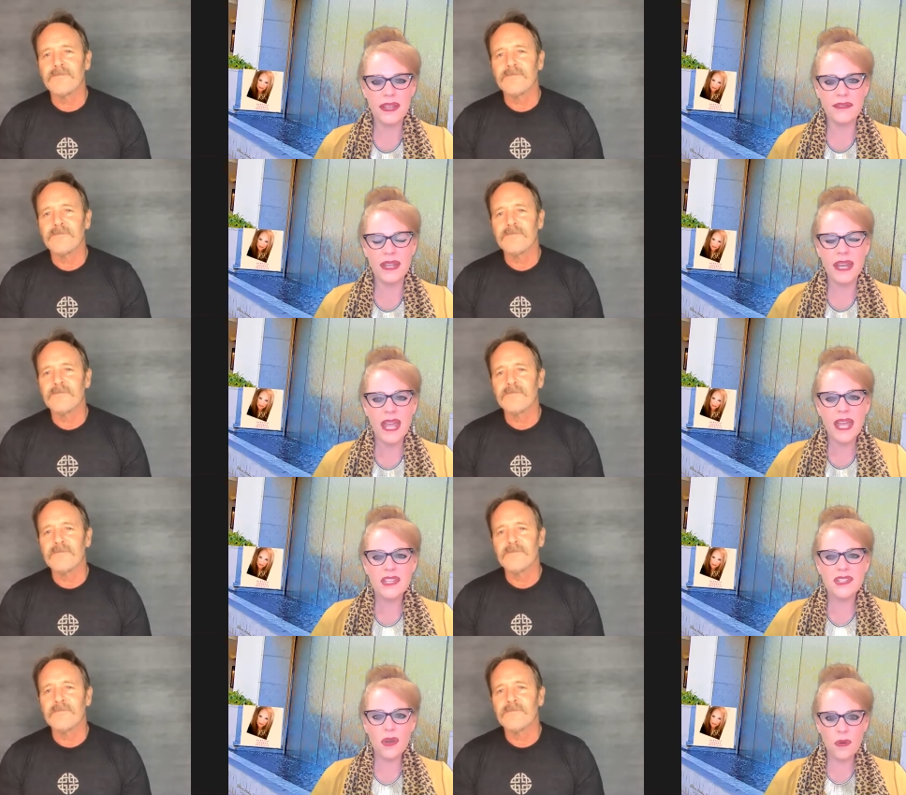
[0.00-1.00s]
Speaker 1: love it.
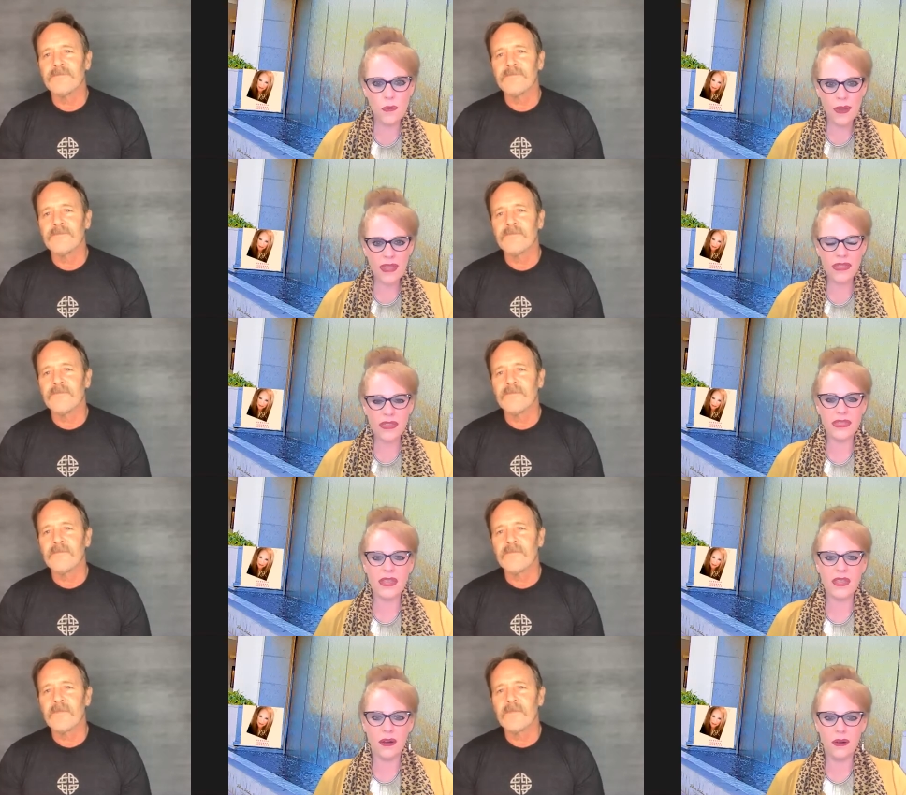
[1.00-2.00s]
So, with
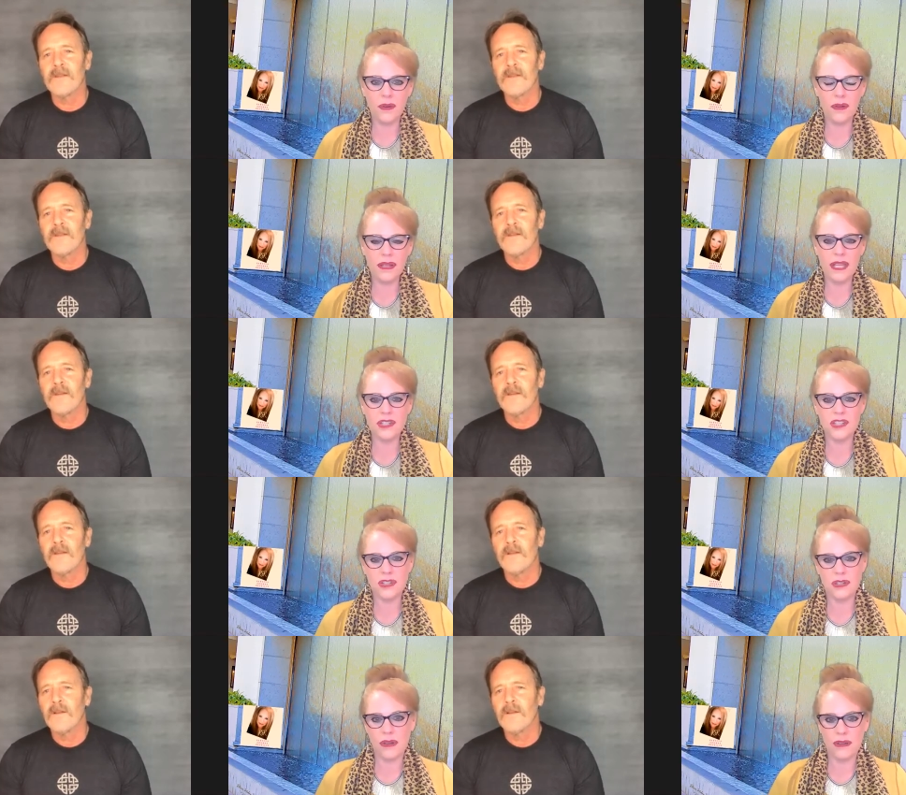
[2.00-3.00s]
the whole
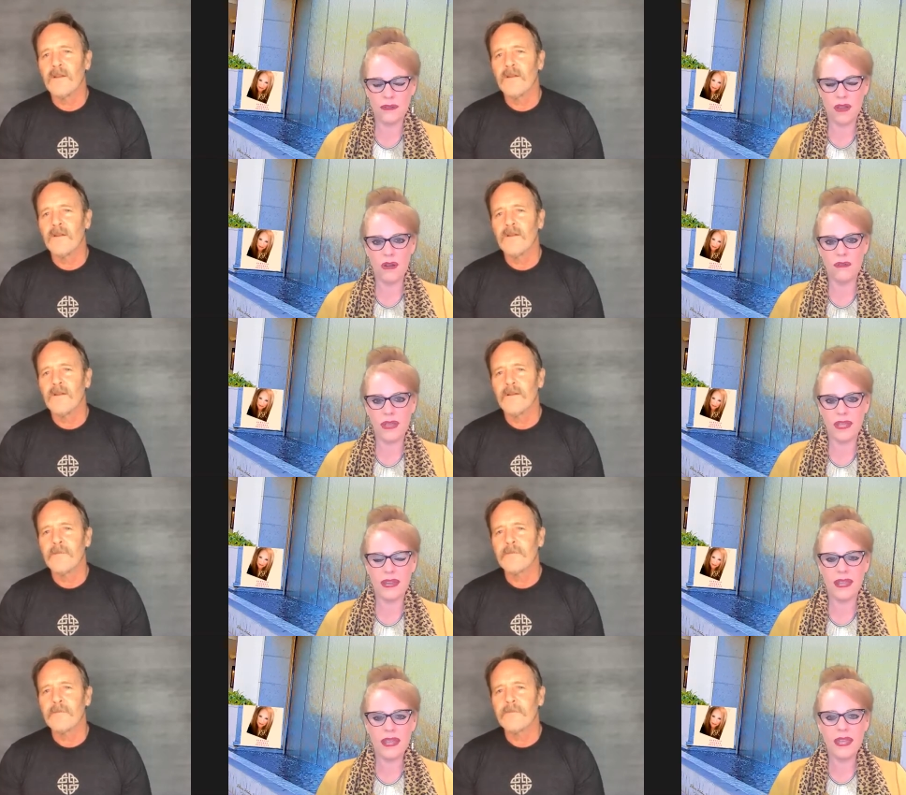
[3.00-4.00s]
issue of COVID,
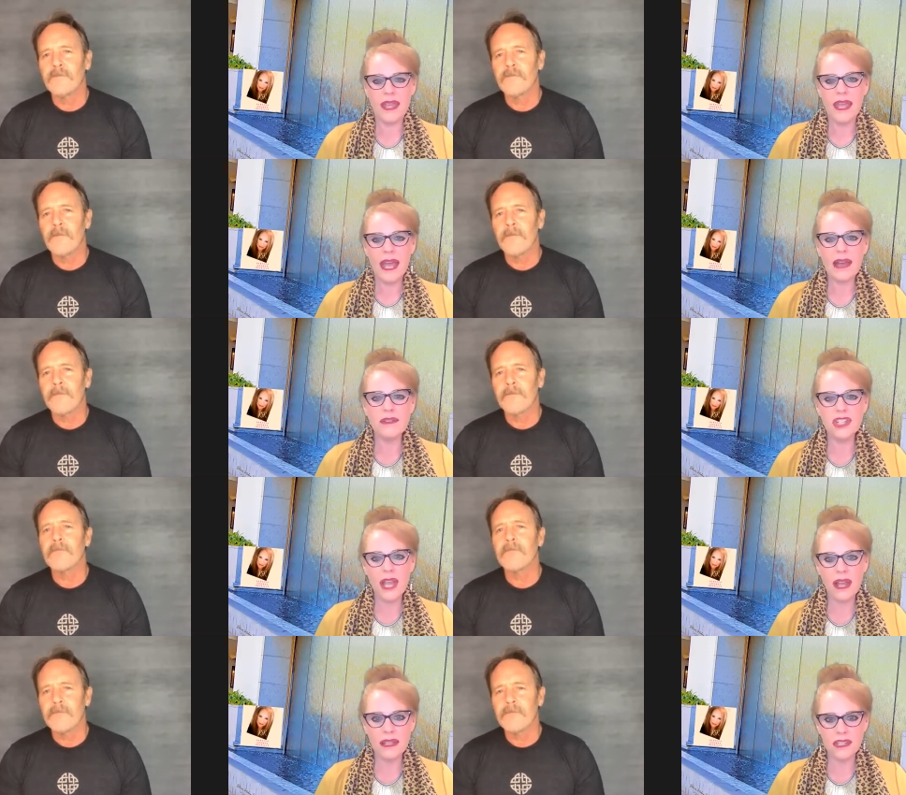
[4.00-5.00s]
how
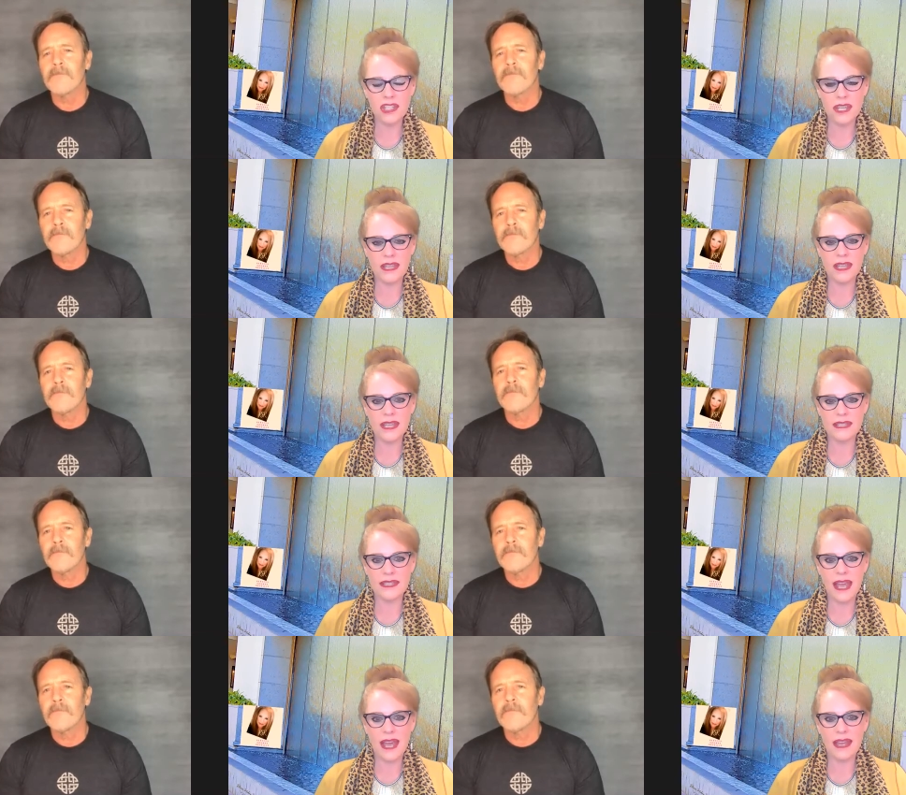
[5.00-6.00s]
challenging is
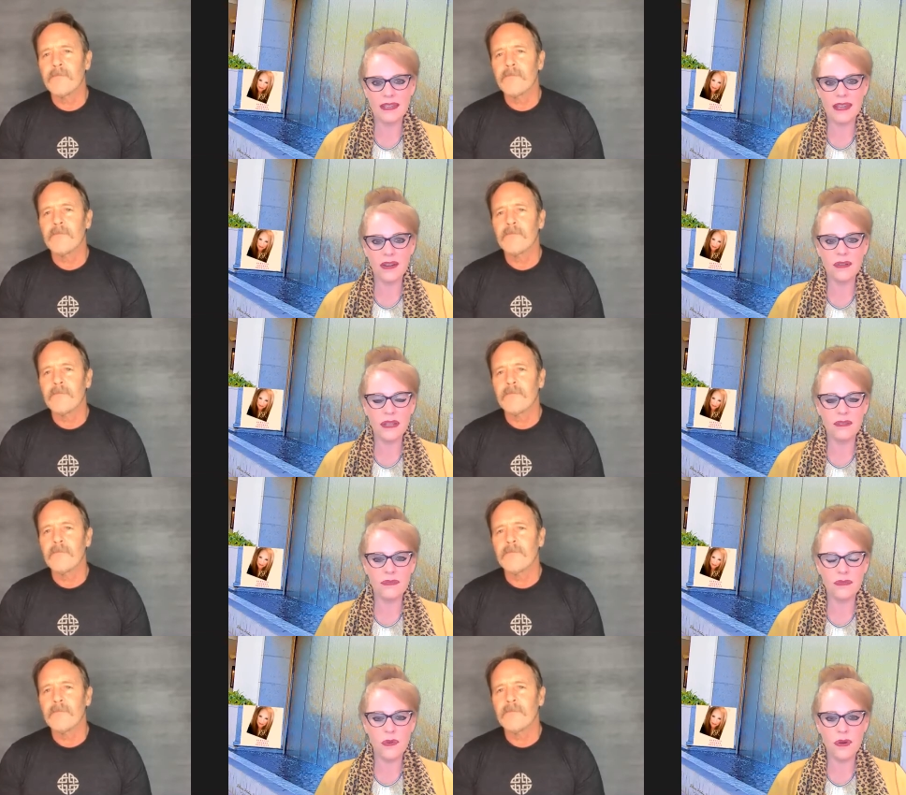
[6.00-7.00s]
that? Not only
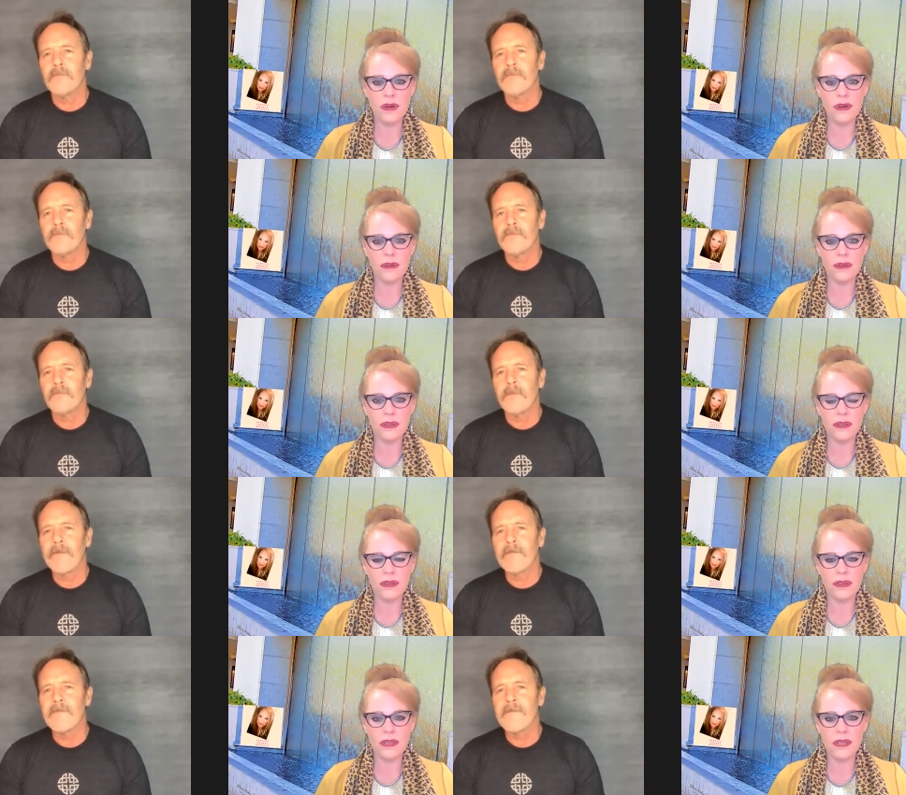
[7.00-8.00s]
for
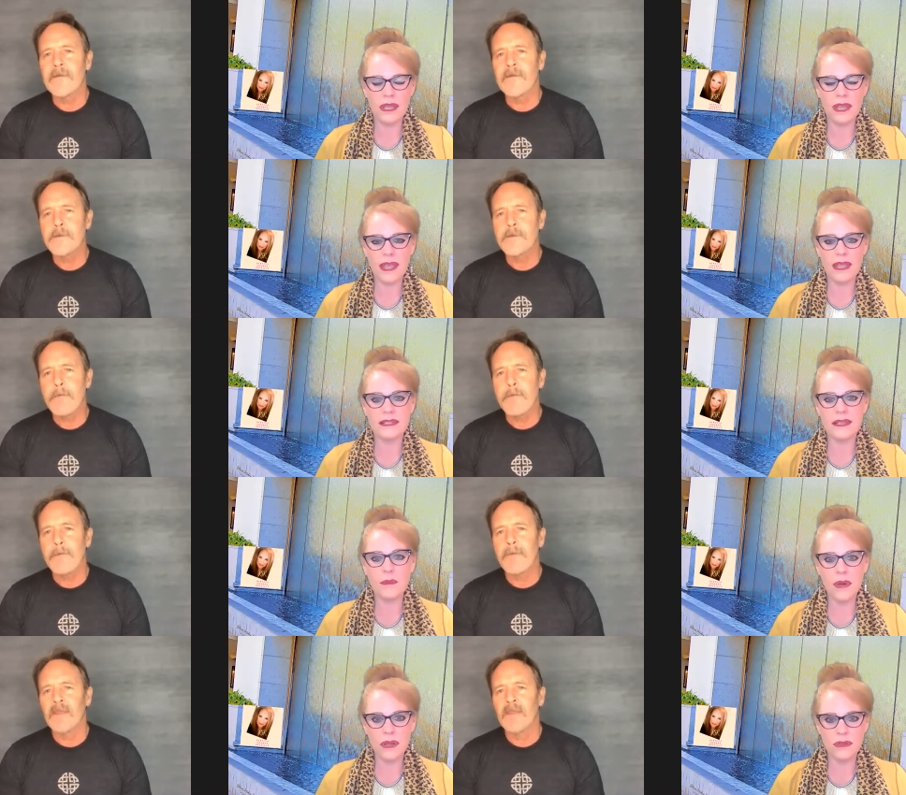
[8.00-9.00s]

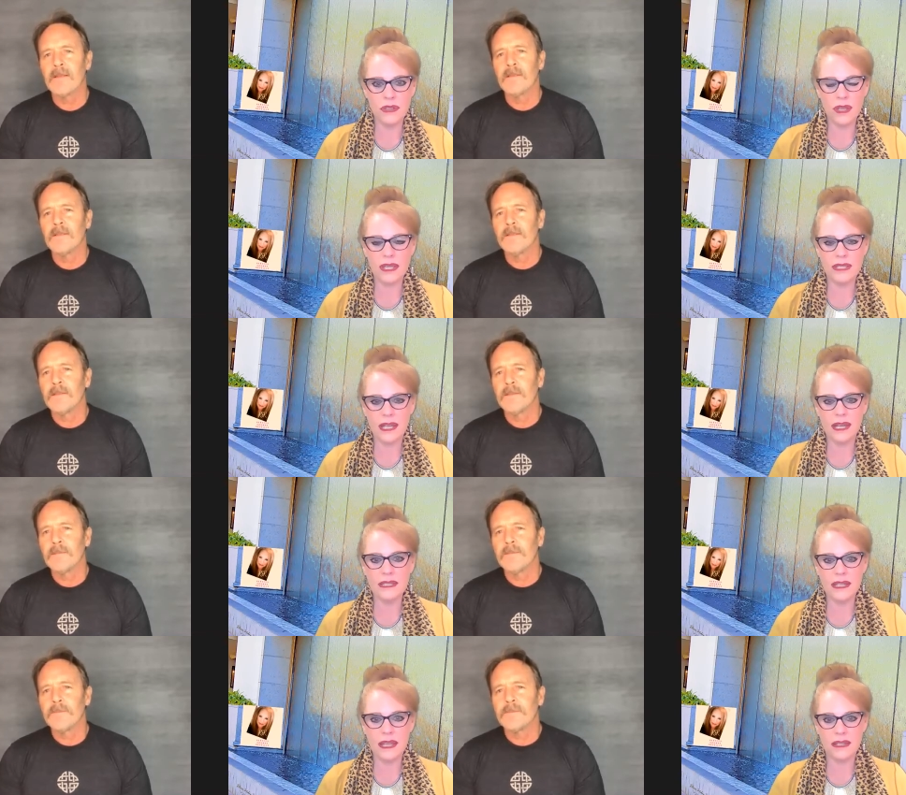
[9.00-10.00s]
someone who's looking to get
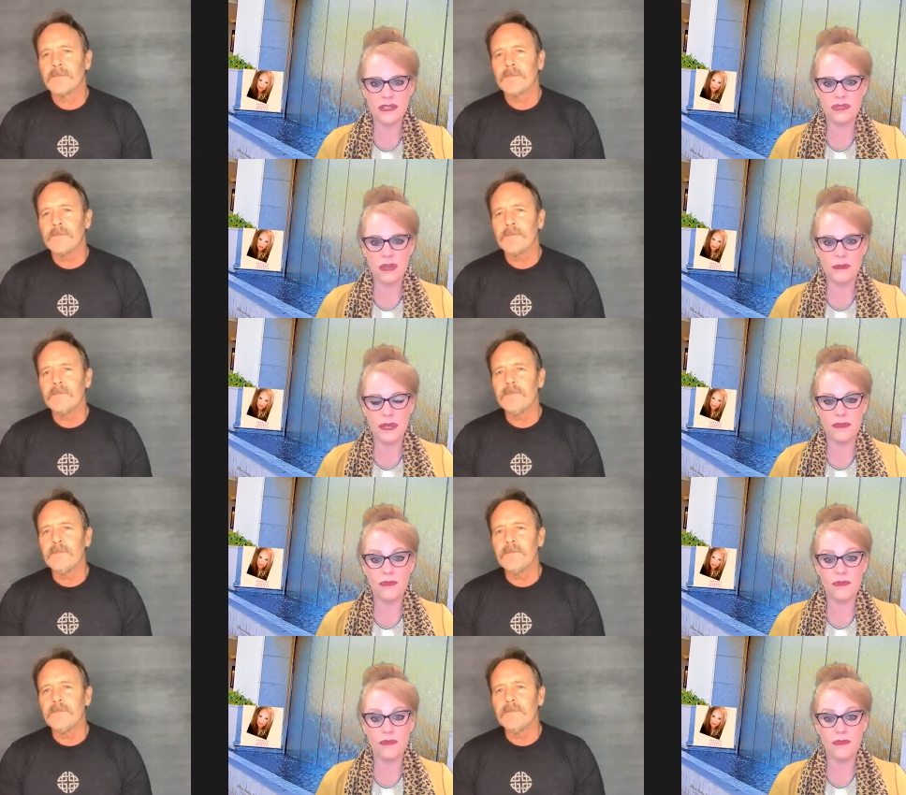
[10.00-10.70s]
into the industry, but